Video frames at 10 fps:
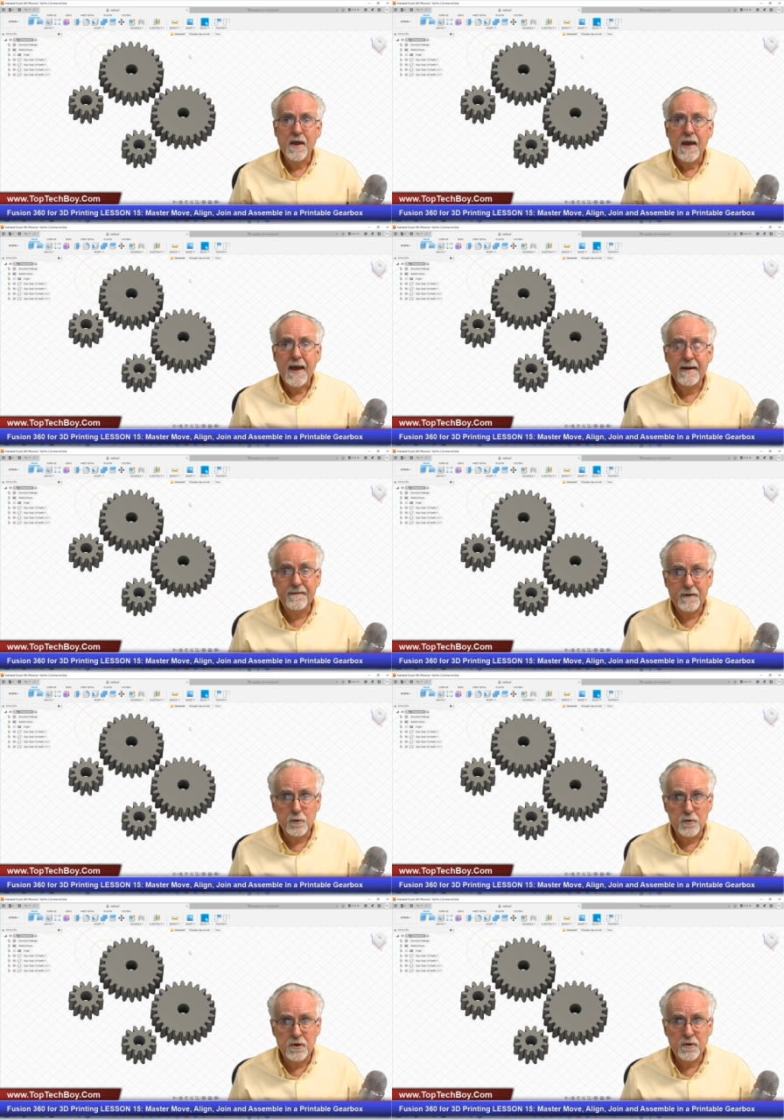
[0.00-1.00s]
and if you
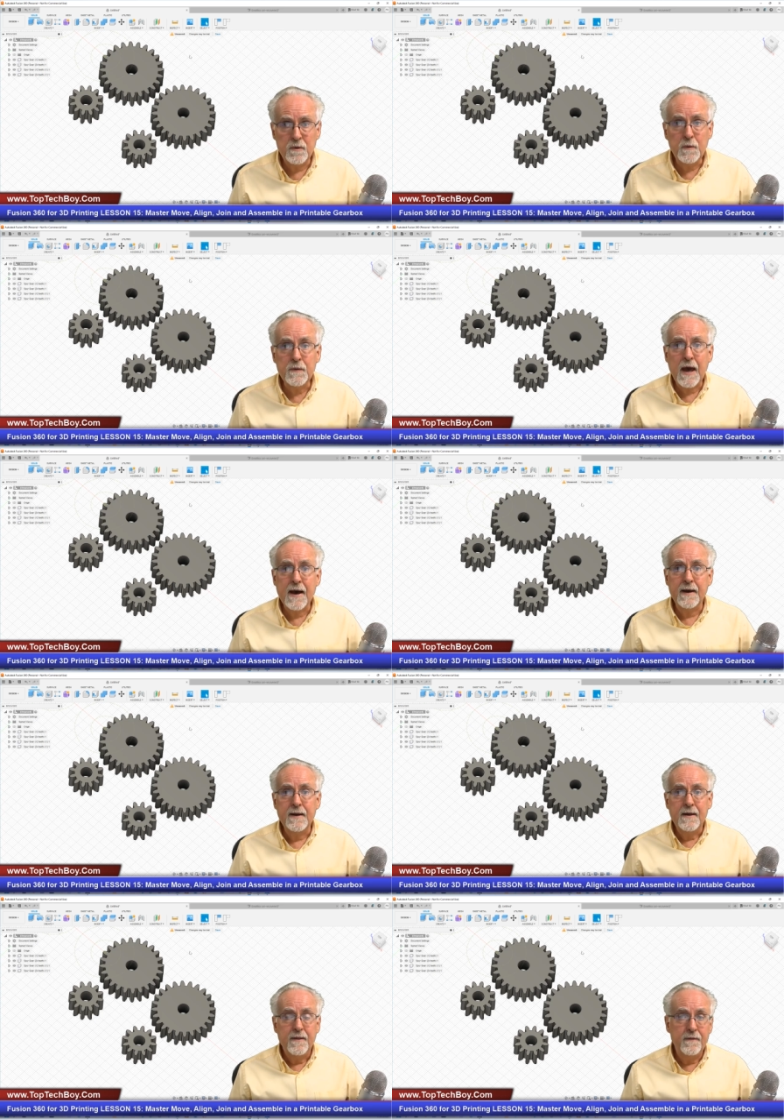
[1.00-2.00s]
do that,
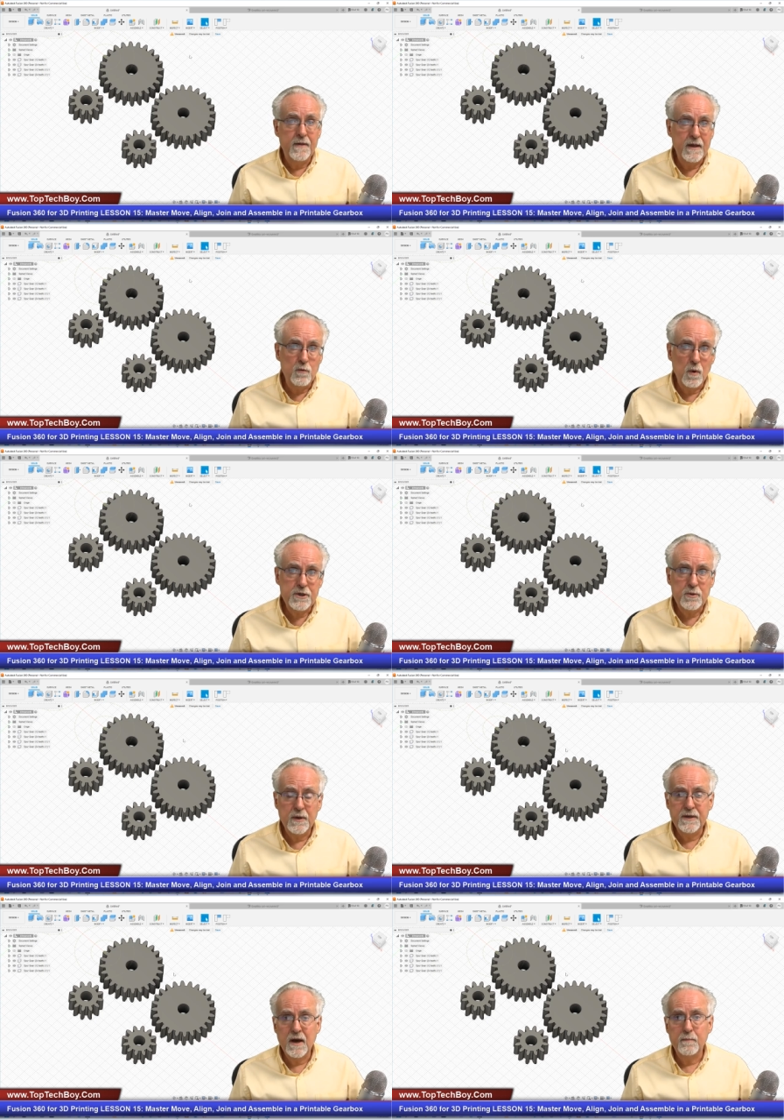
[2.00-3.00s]
then what you
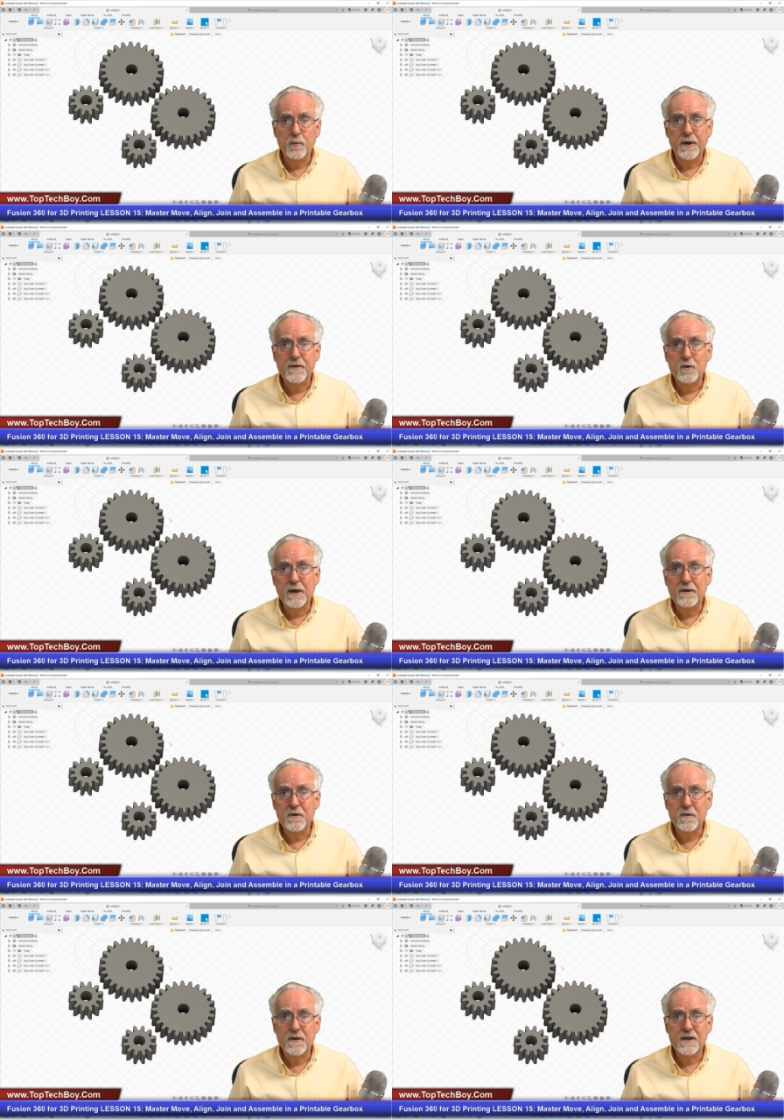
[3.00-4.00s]
end up with, you can
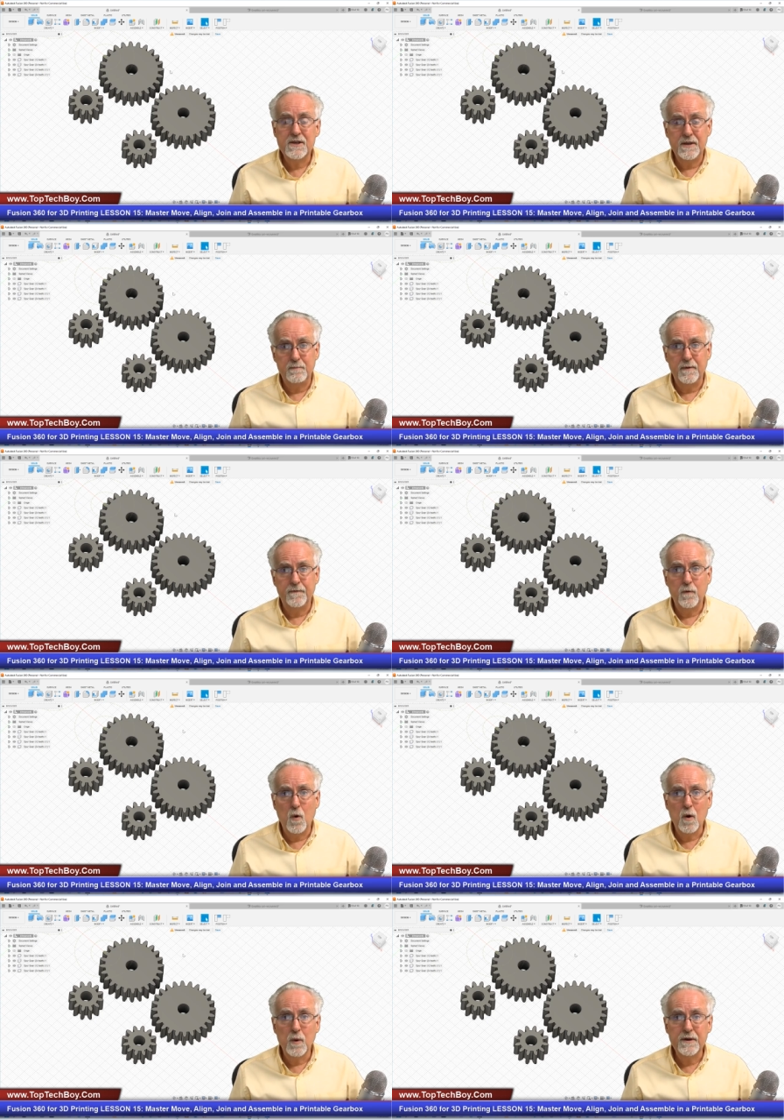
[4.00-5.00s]
do things that
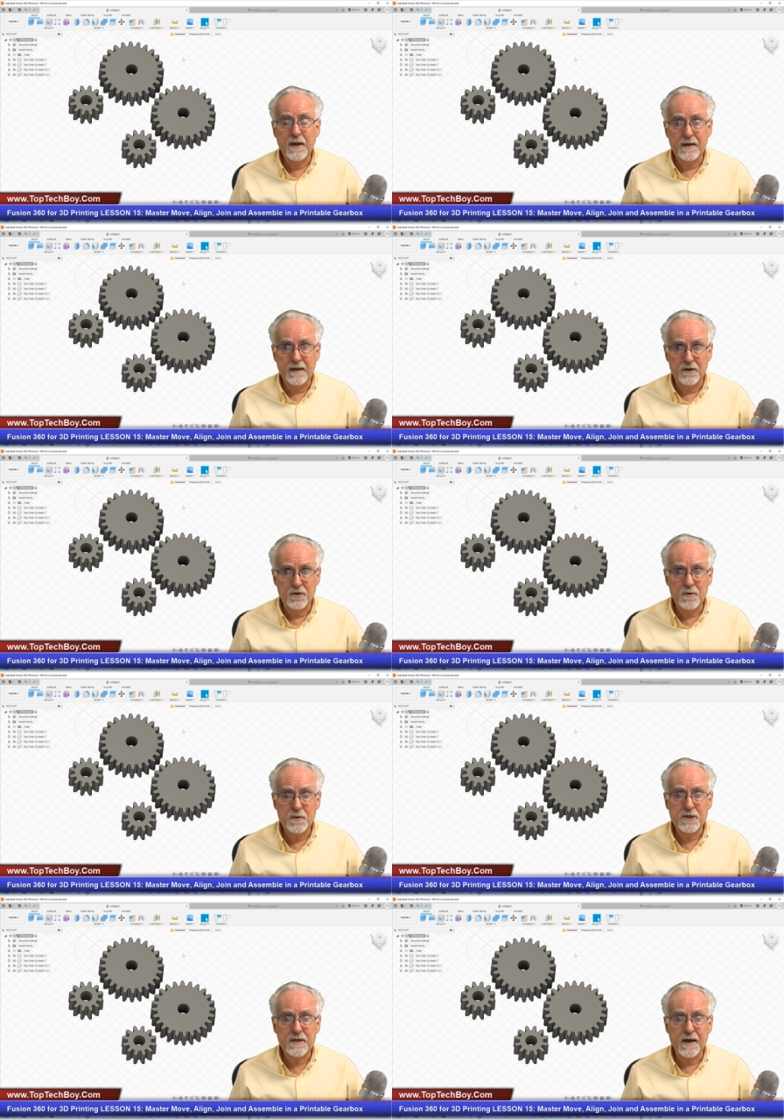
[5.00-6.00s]
before were taking two
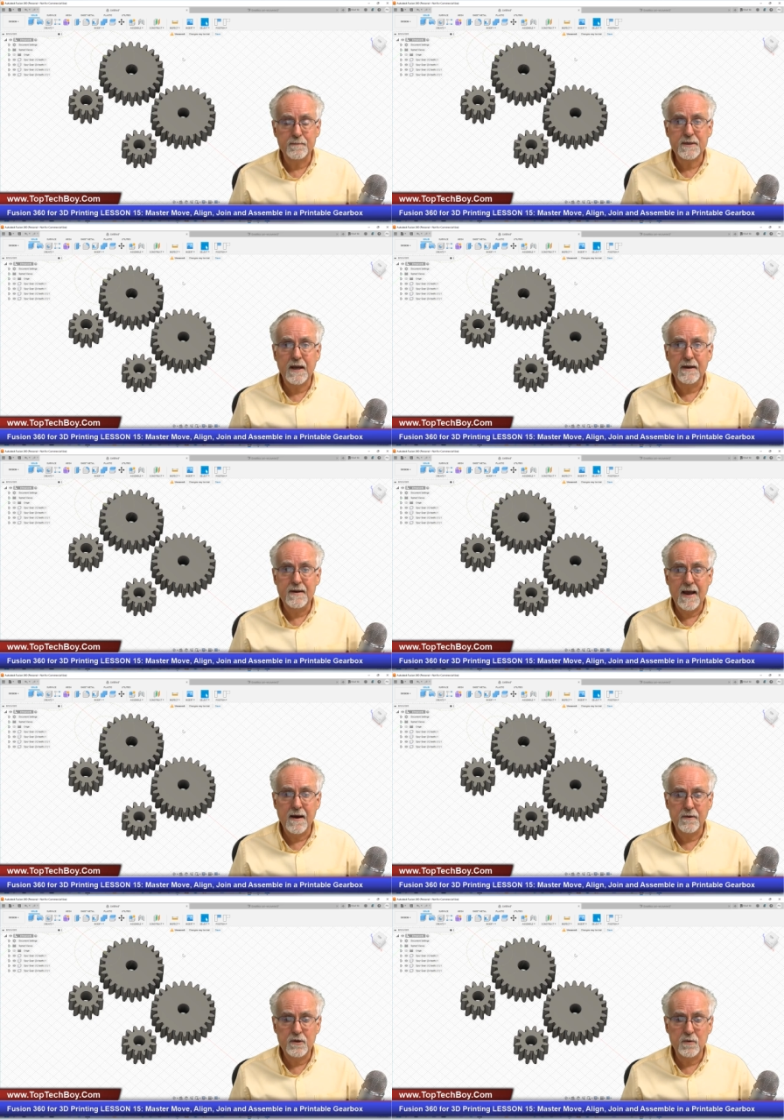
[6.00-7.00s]
steps and
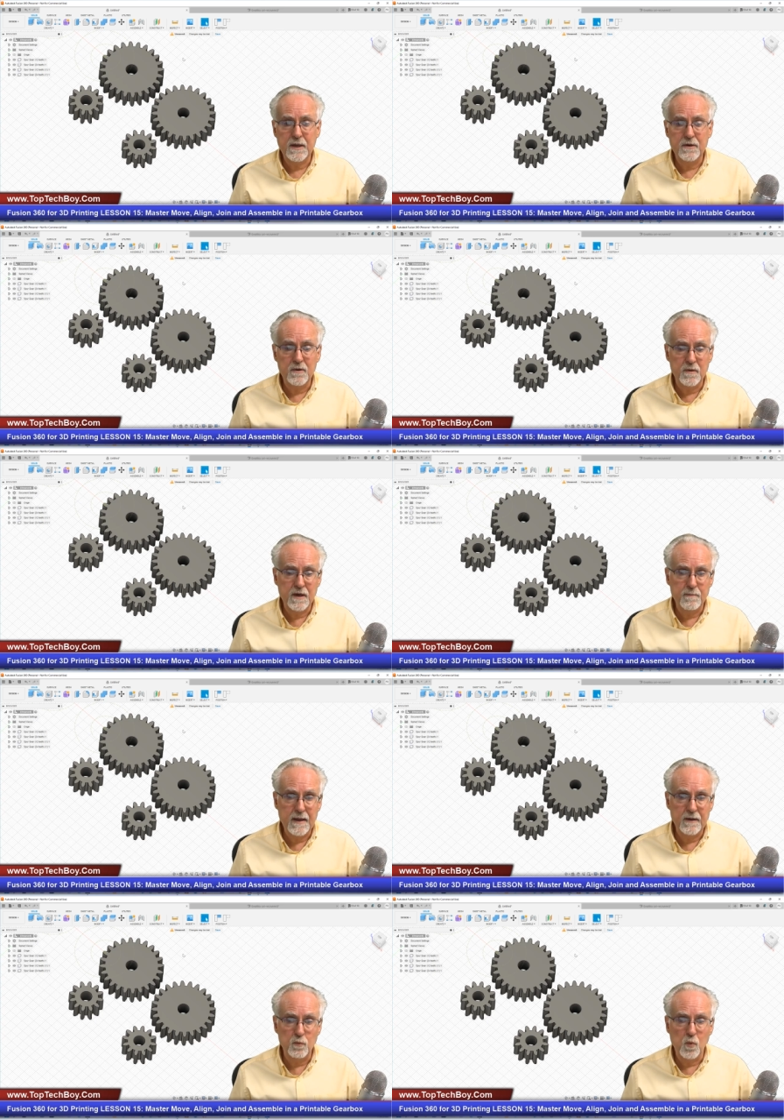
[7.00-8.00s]
now you can do them
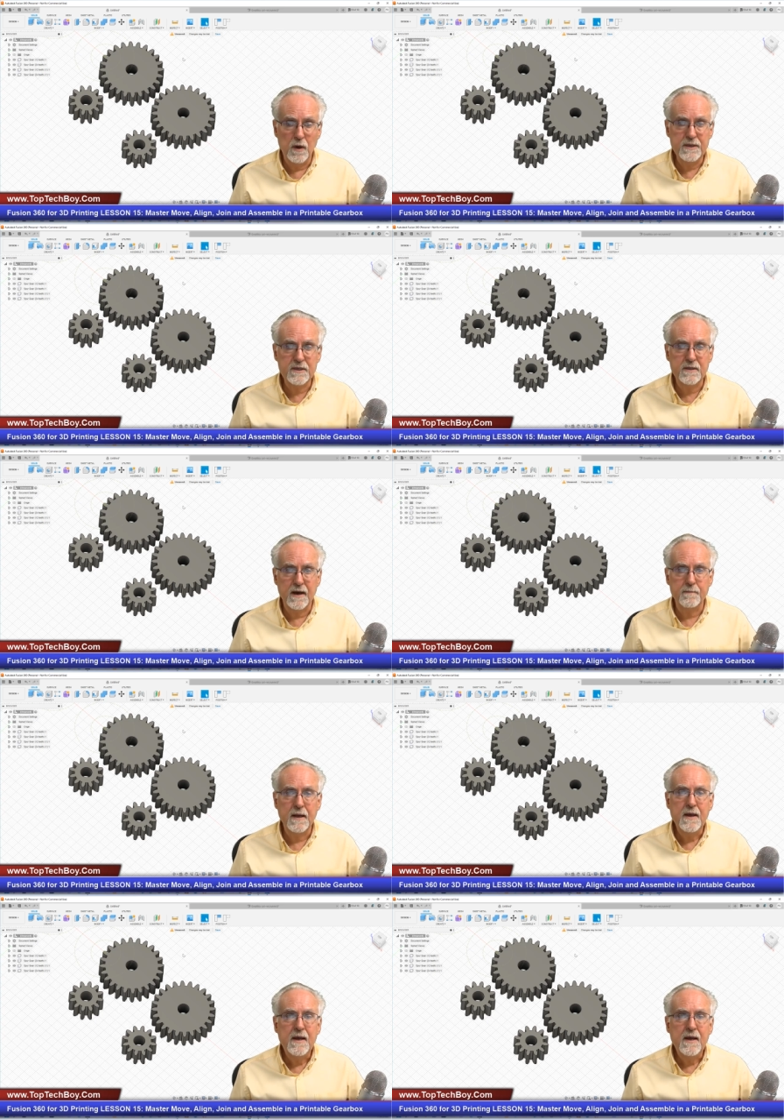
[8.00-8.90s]
in one step.